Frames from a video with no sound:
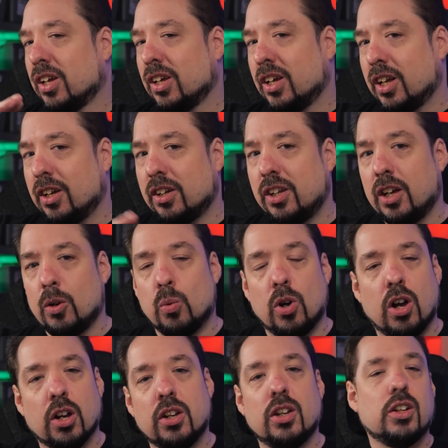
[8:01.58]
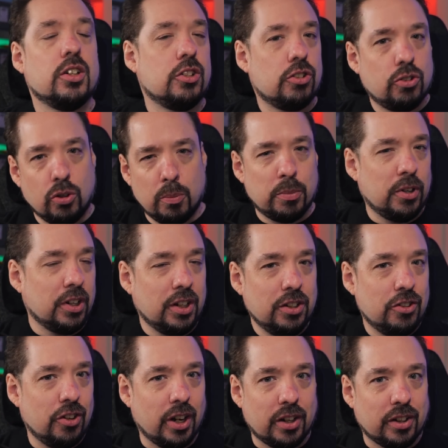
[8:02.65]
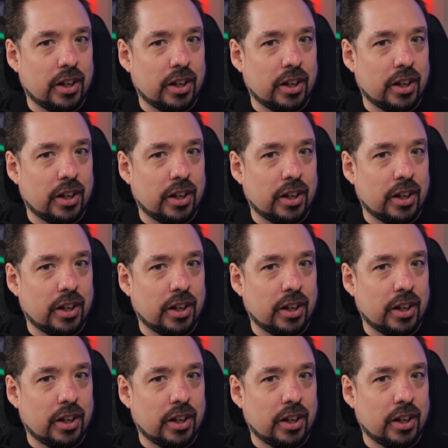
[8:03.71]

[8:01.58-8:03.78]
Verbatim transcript: get a Dig Quad, triple inject